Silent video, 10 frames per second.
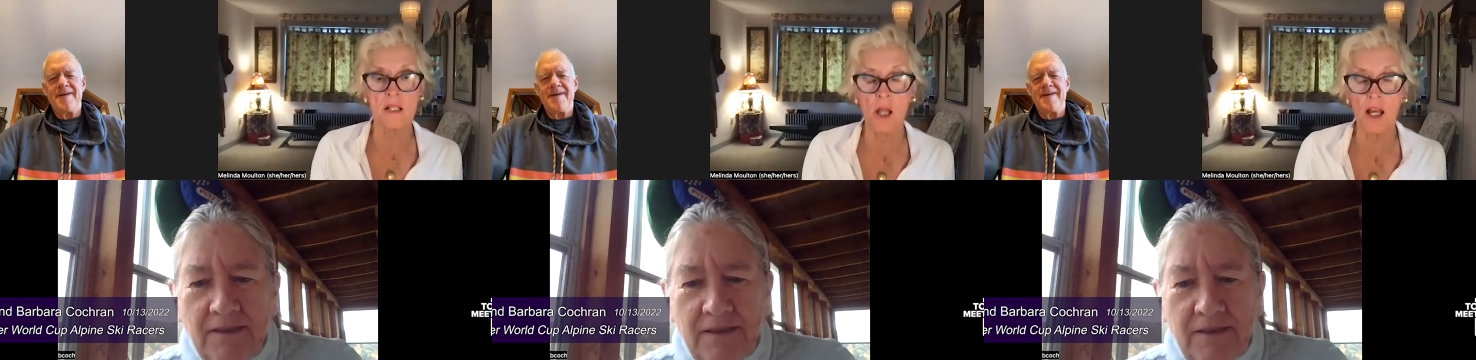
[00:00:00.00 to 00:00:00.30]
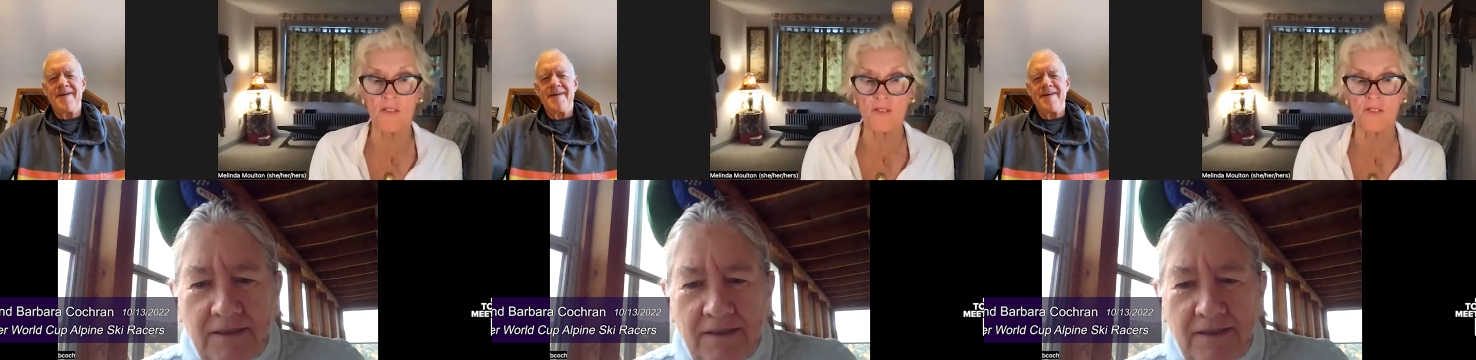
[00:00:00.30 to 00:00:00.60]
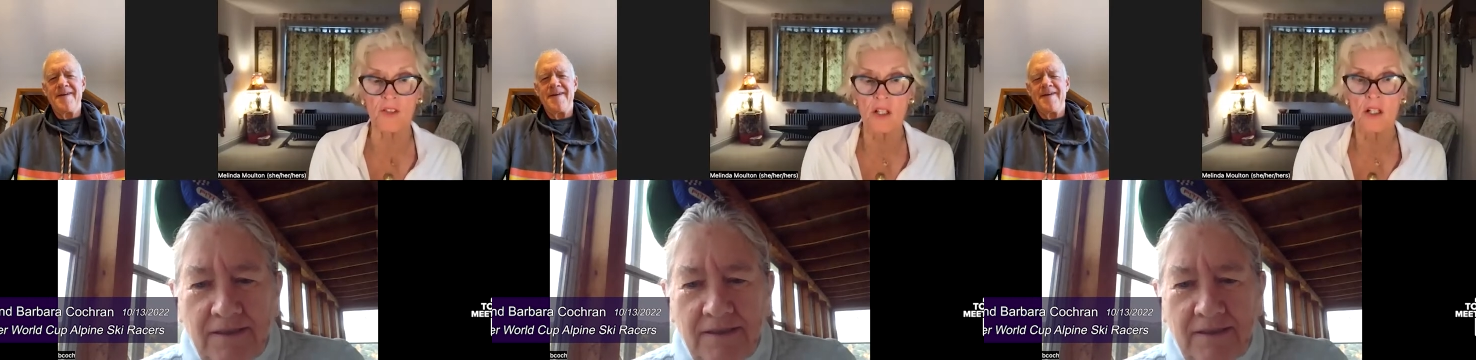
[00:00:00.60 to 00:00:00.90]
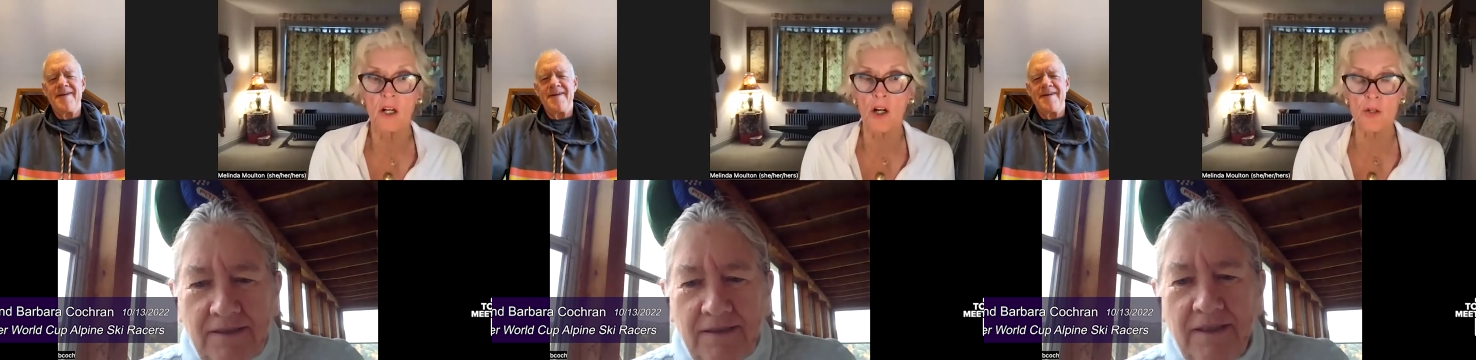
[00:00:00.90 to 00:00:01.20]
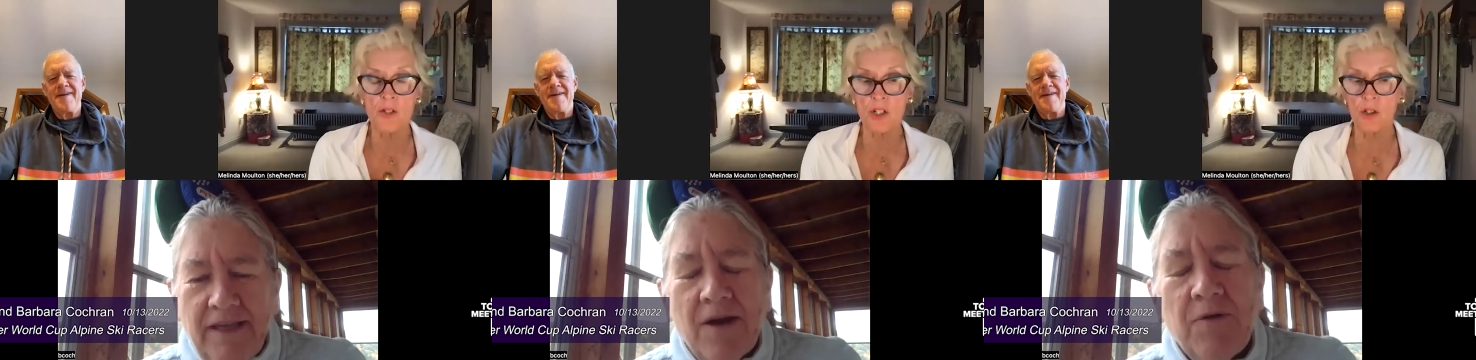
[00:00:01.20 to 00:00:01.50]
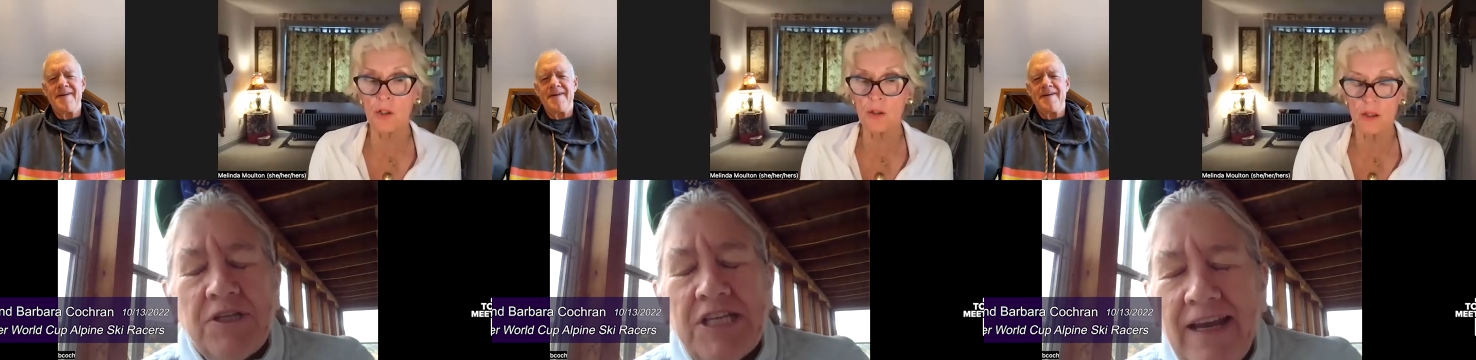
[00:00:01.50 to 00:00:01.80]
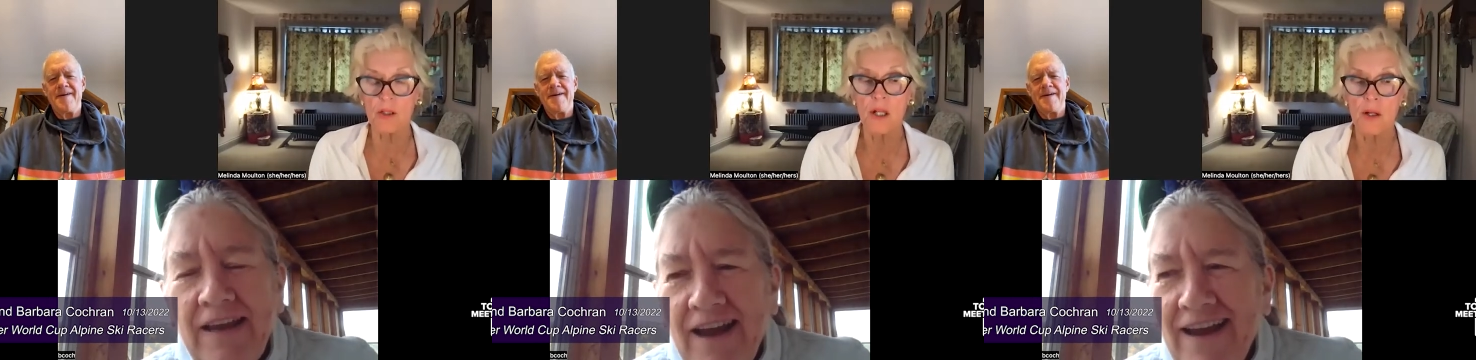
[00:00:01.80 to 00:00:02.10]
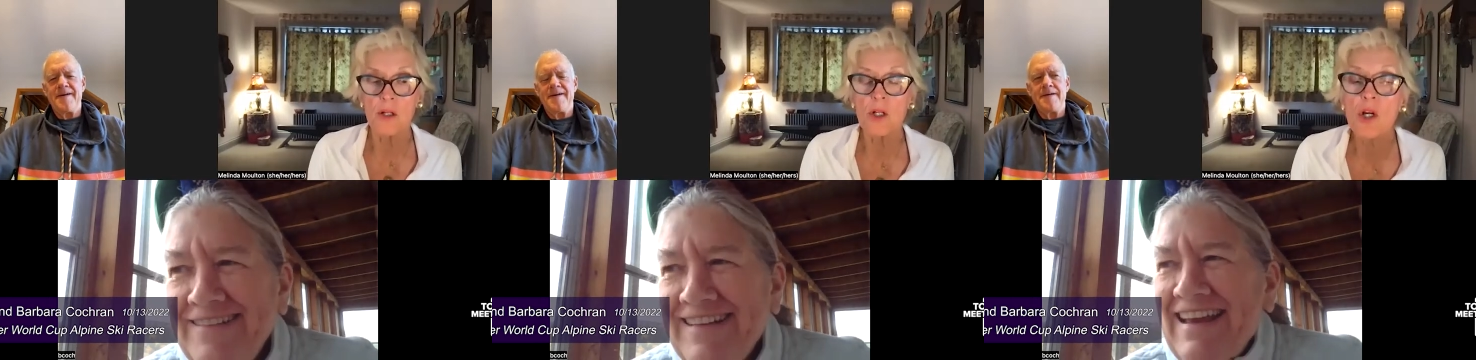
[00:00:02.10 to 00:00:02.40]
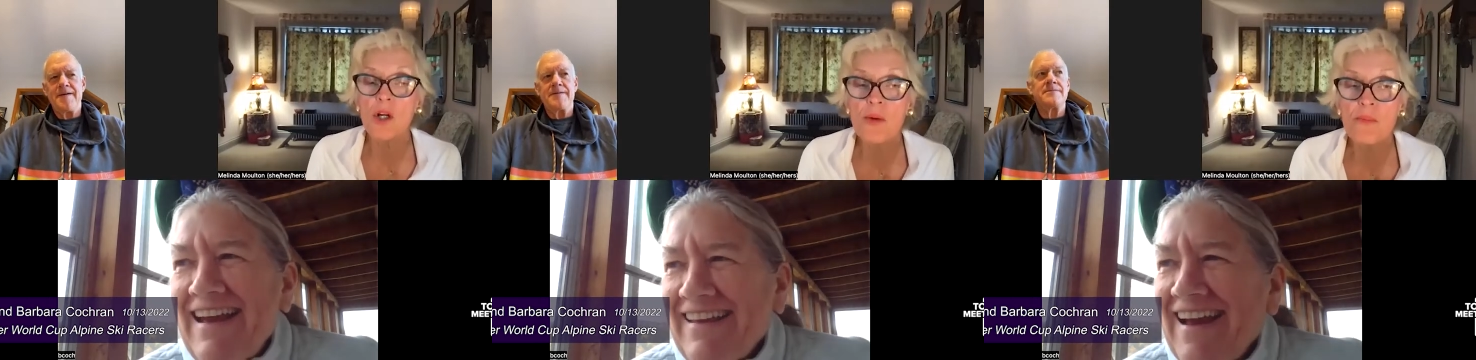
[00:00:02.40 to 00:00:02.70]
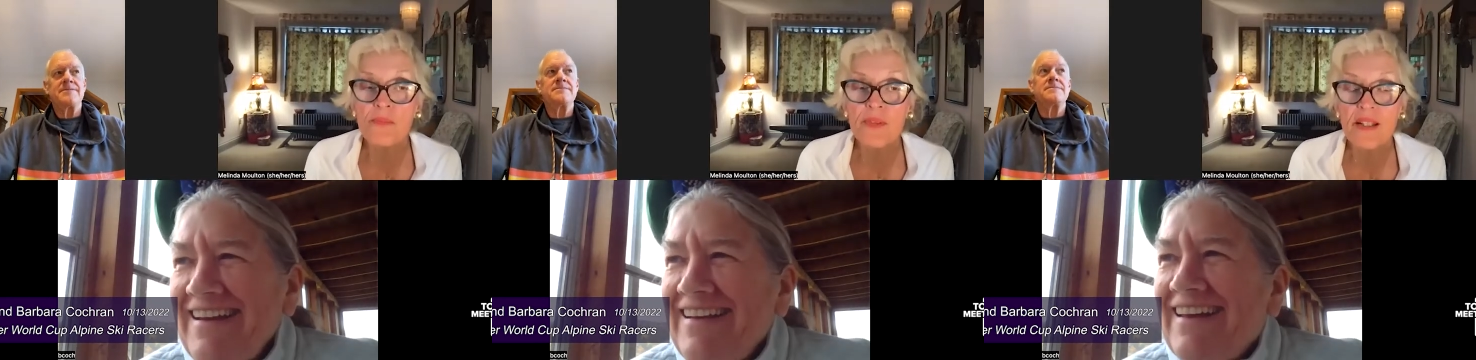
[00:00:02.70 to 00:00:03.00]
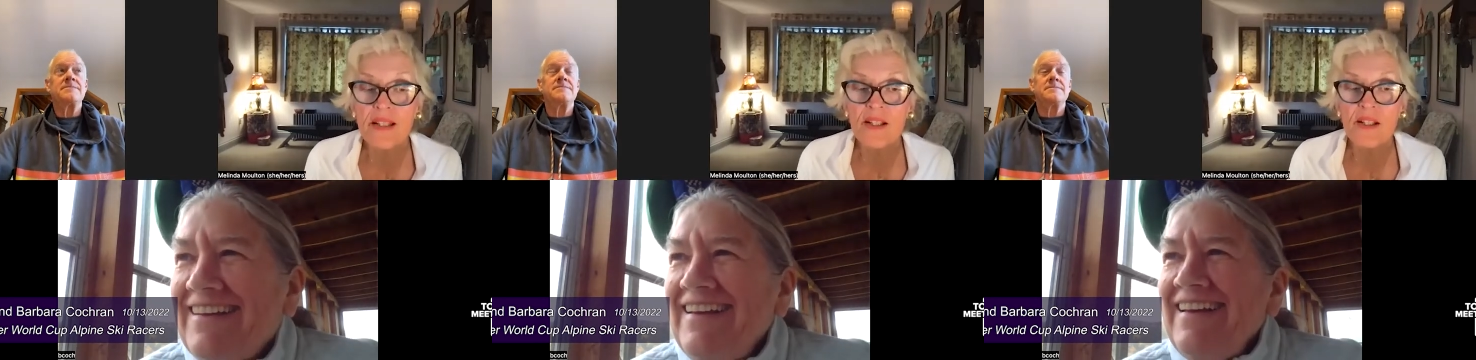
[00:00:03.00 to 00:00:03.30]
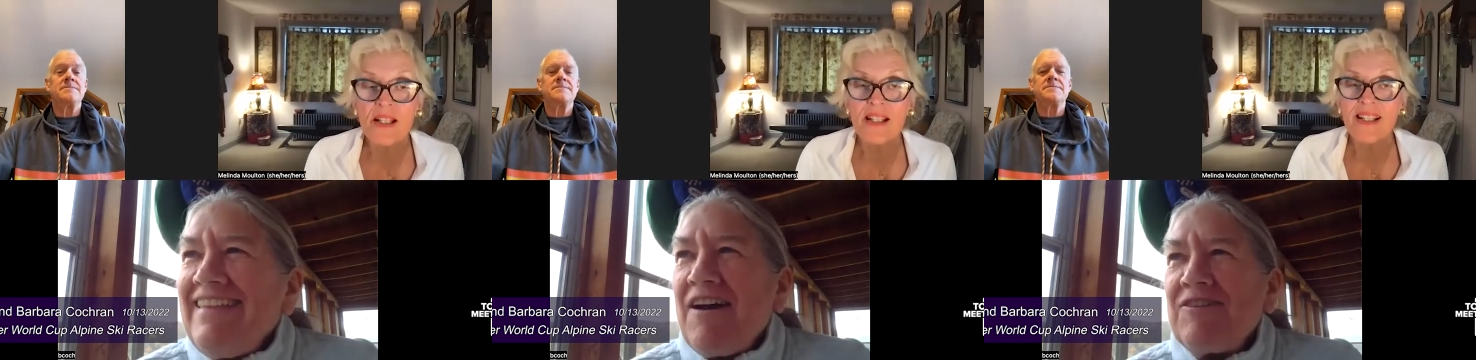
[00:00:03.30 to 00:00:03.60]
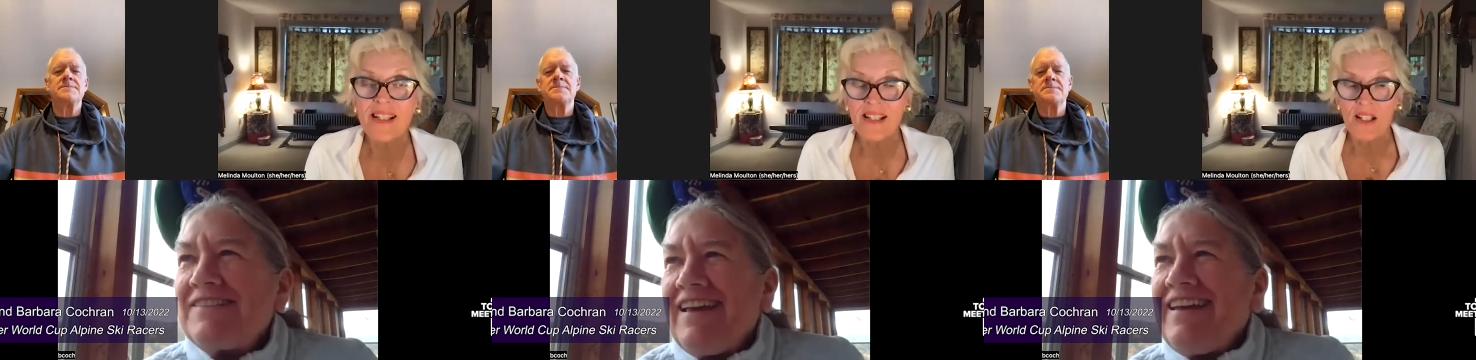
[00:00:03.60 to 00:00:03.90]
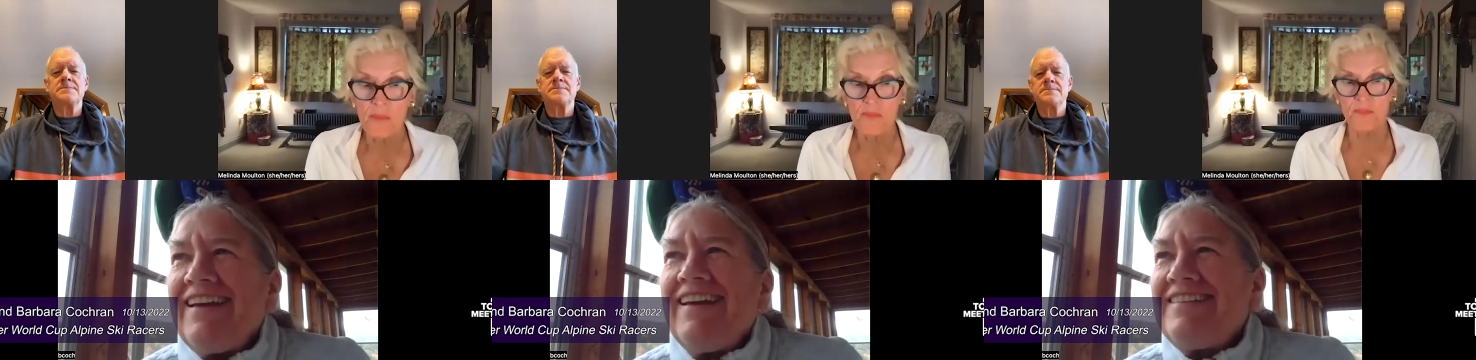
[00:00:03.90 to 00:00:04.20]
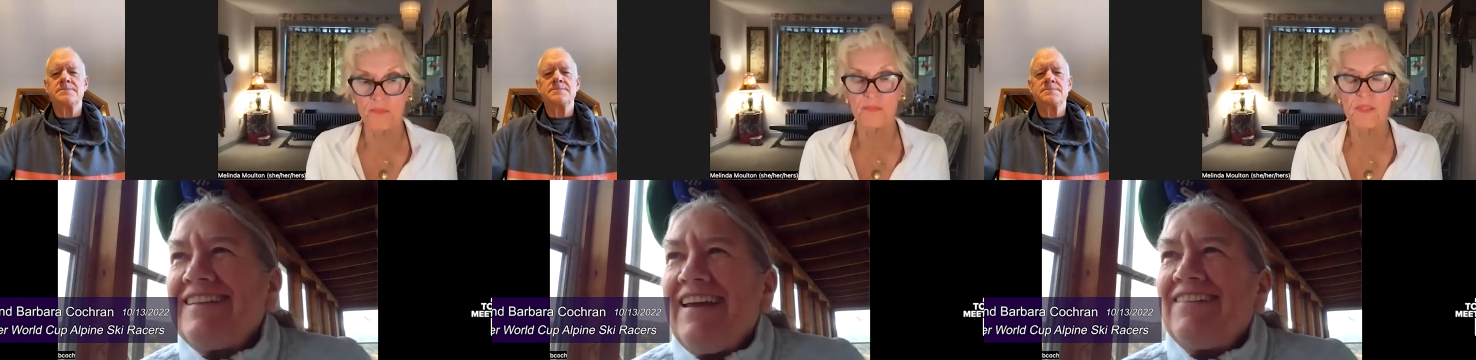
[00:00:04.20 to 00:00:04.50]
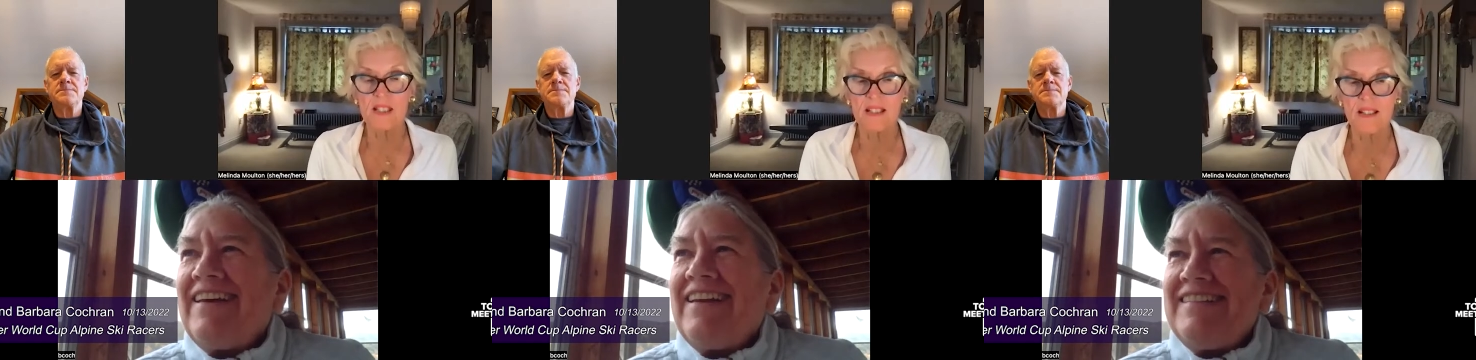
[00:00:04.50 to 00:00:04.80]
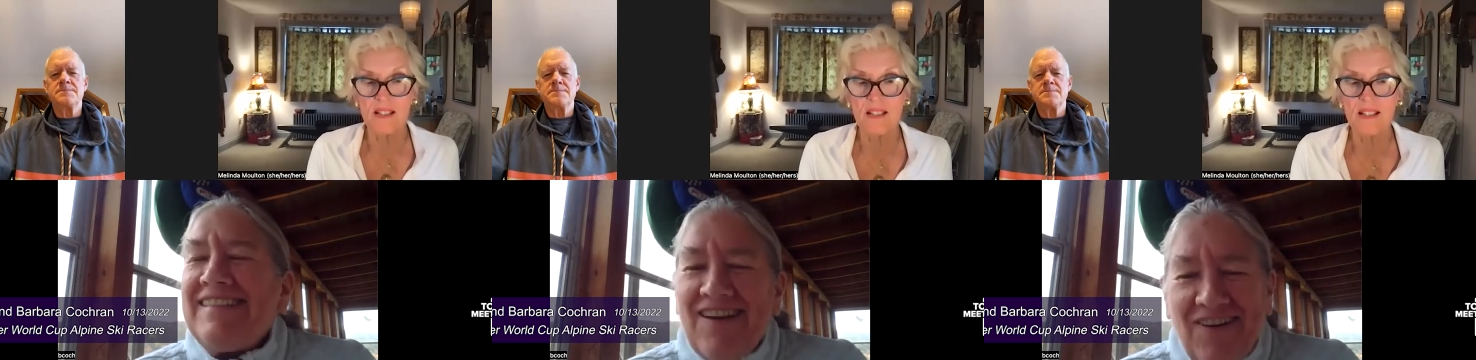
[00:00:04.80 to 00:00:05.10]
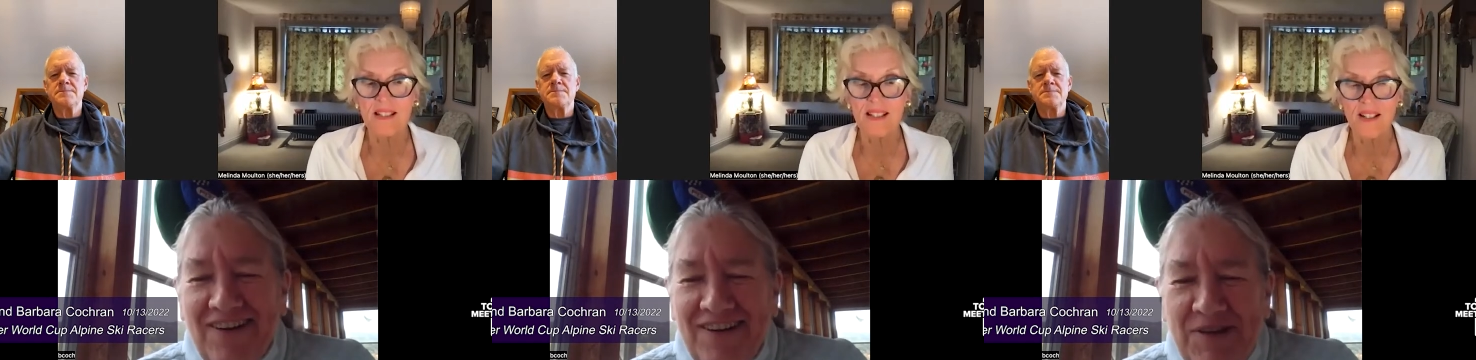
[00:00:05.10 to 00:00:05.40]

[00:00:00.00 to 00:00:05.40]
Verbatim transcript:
Speaker 1: and Life. Are you still? Yeah, which I, I, I
Speaker 2: kind of that was like a title that I started